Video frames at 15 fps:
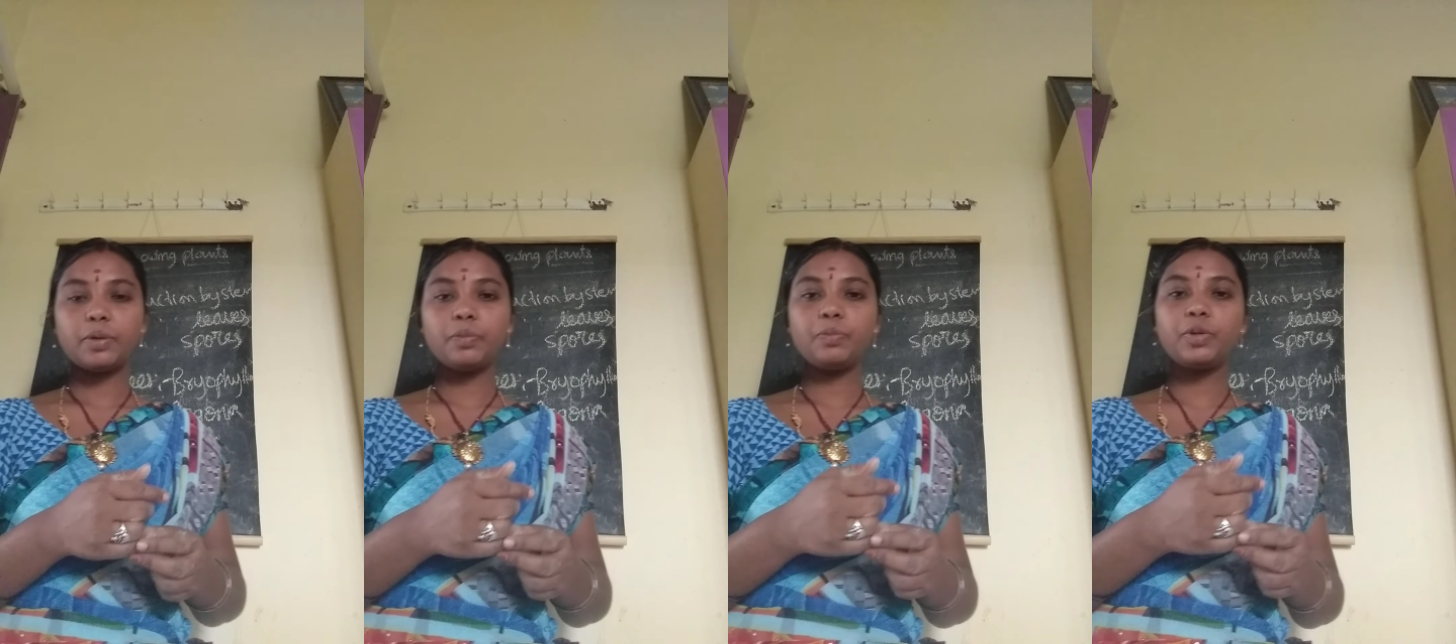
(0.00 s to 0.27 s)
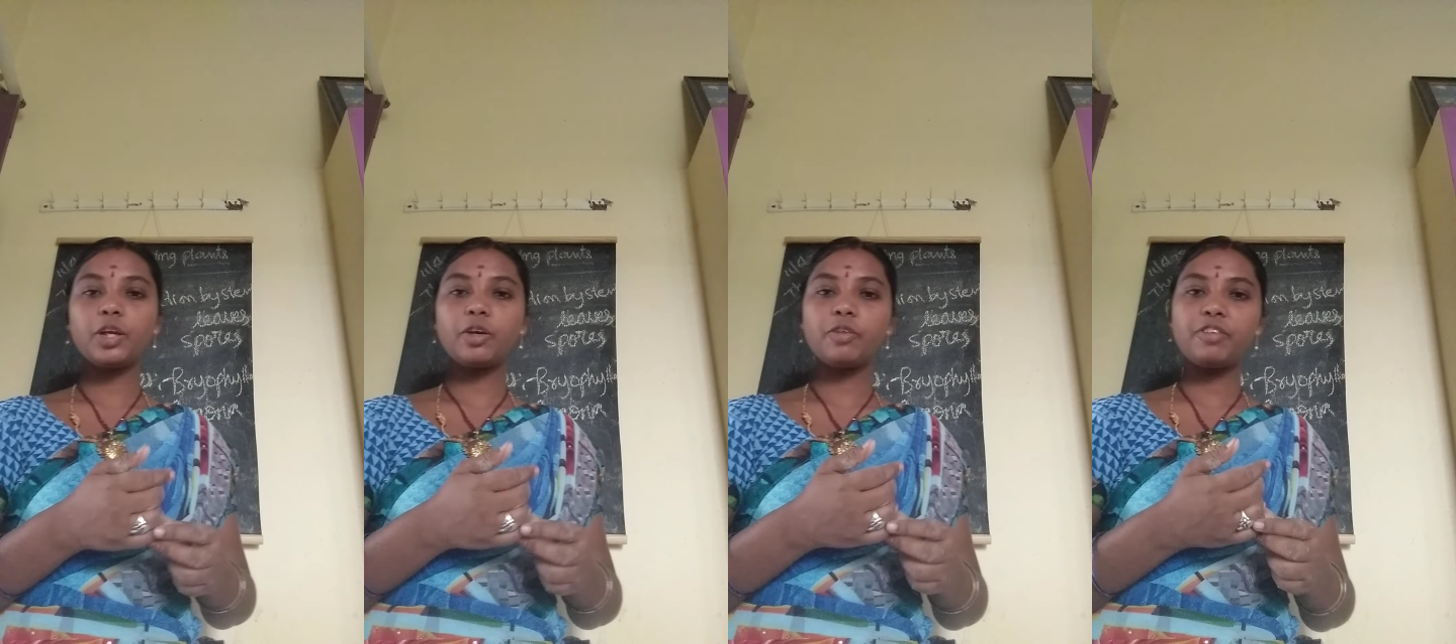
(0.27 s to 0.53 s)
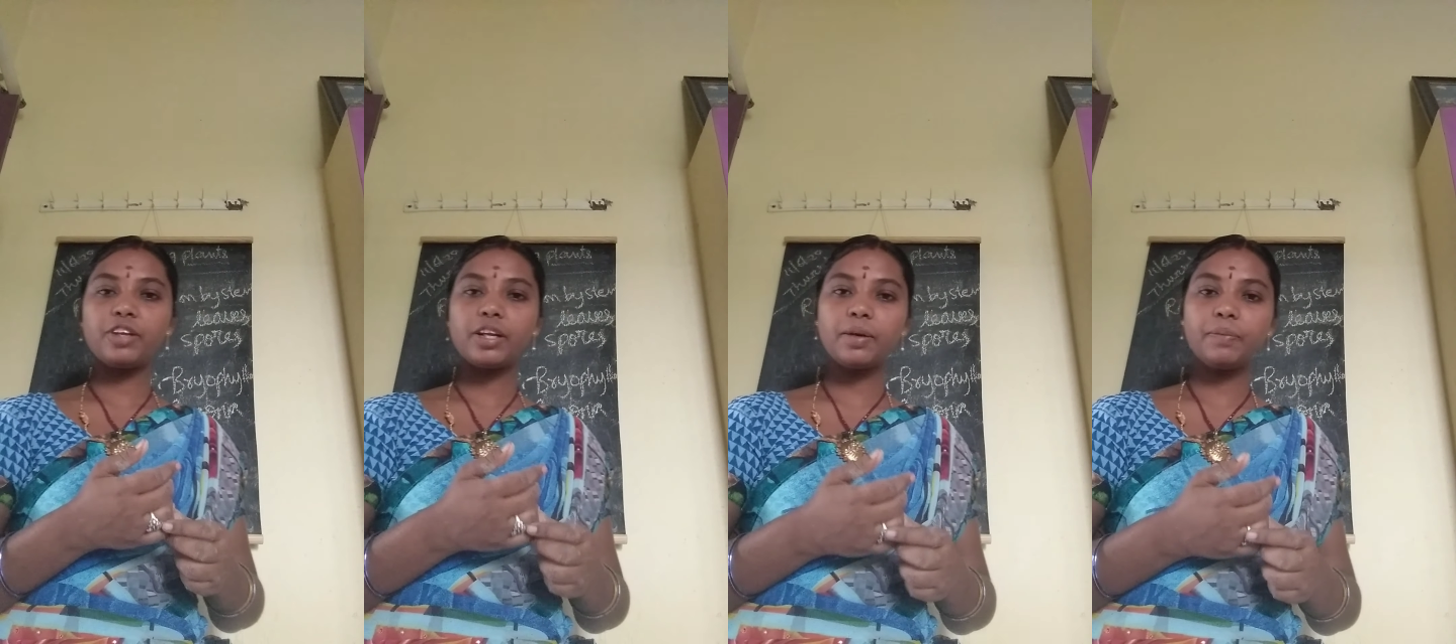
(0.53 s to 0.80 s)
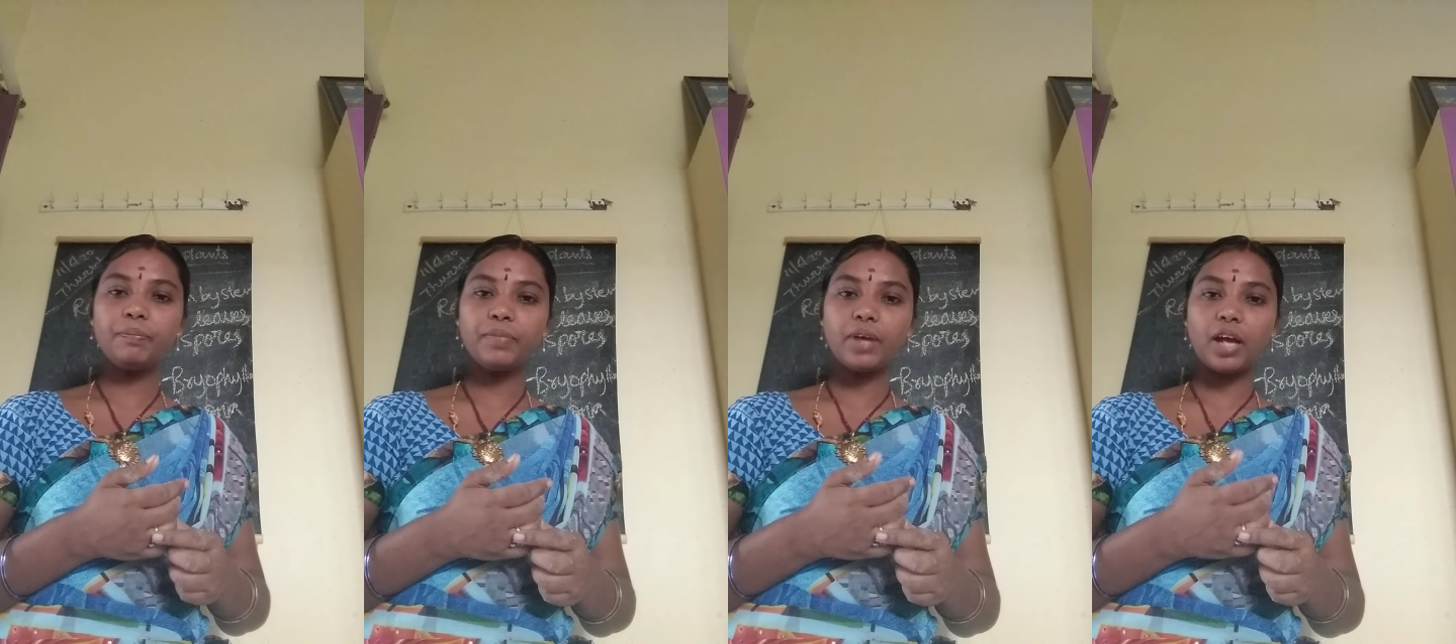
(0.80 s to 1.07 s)

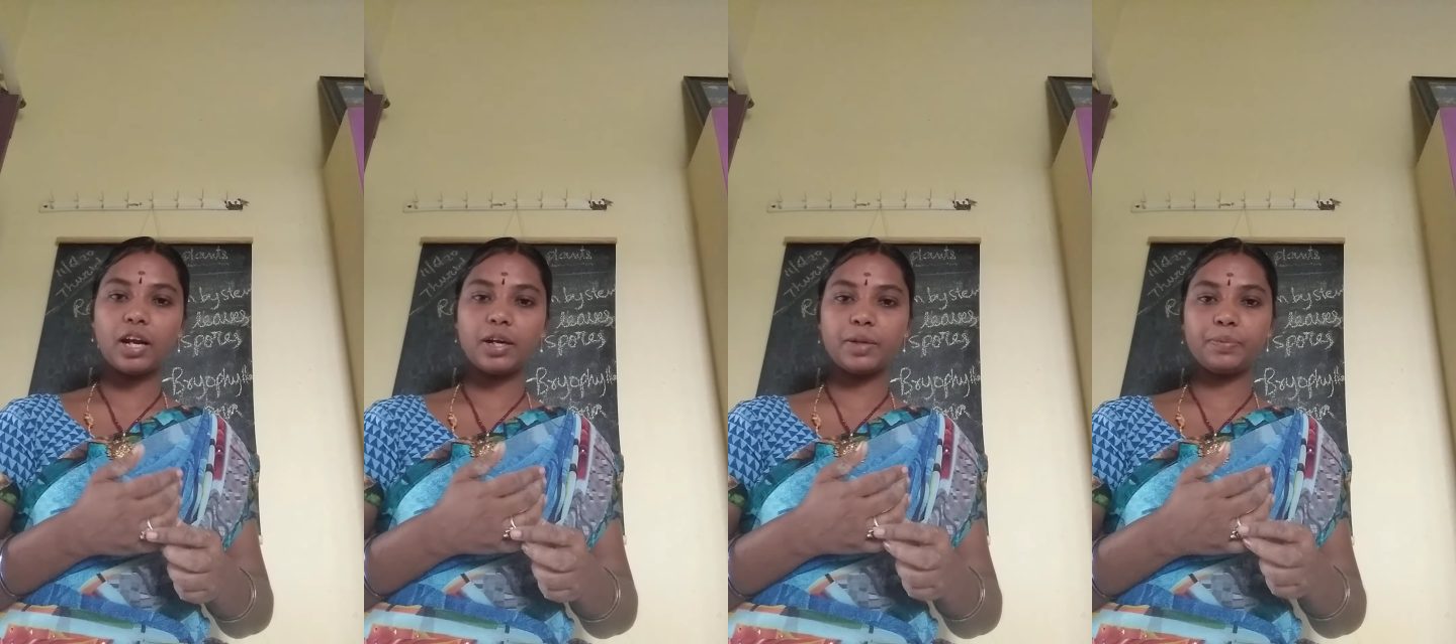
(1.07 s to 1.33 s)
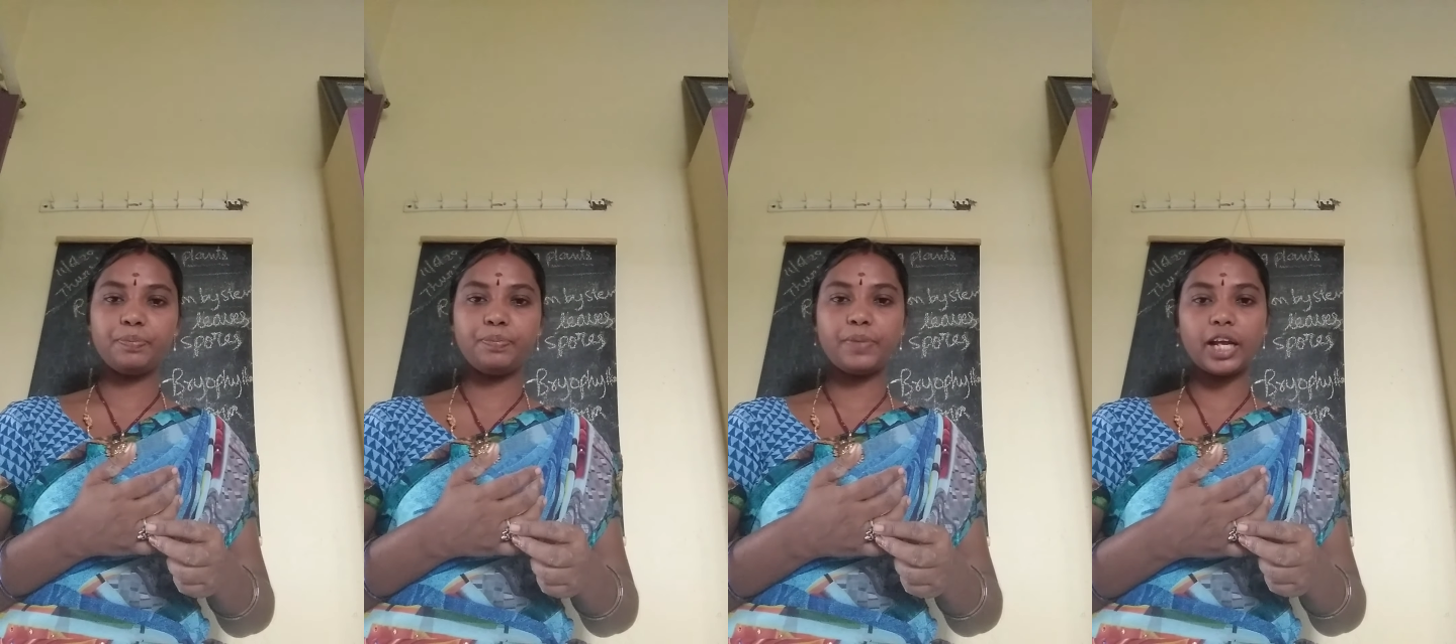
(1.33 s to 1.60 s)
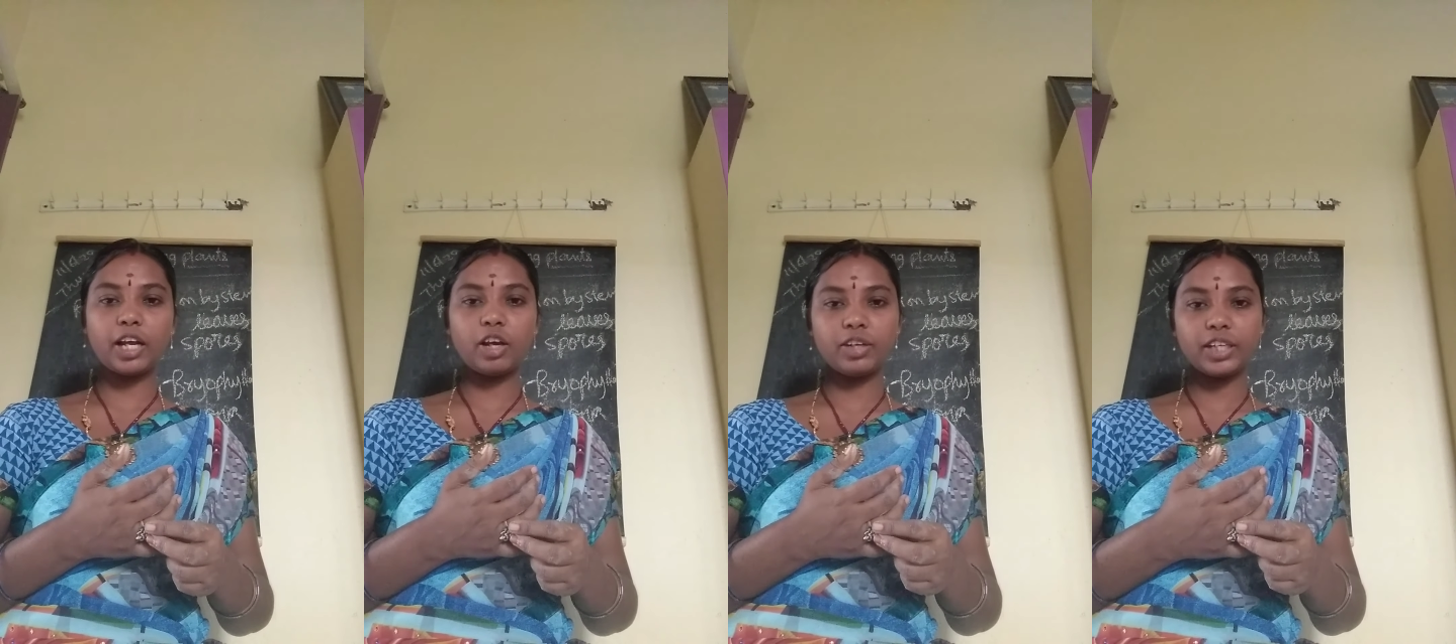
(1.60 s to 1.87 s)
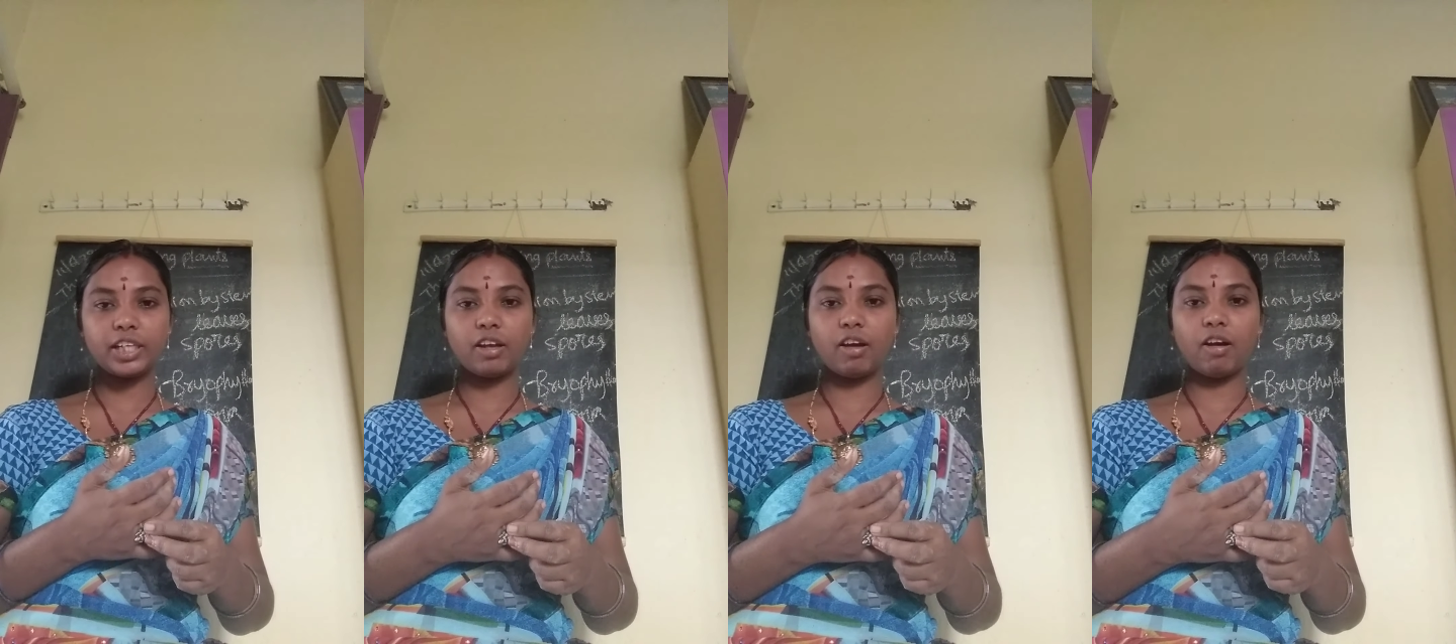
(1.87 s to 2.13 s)
Bryophyllum and
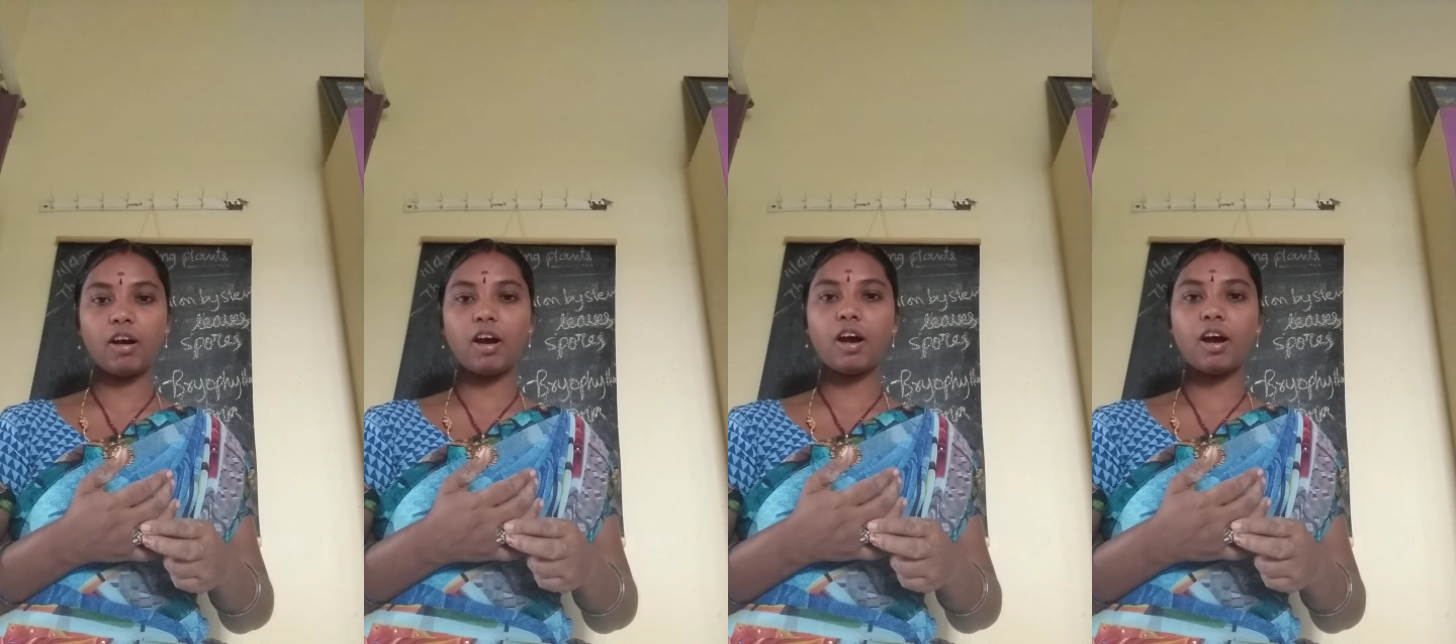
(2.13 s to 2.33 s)
begonia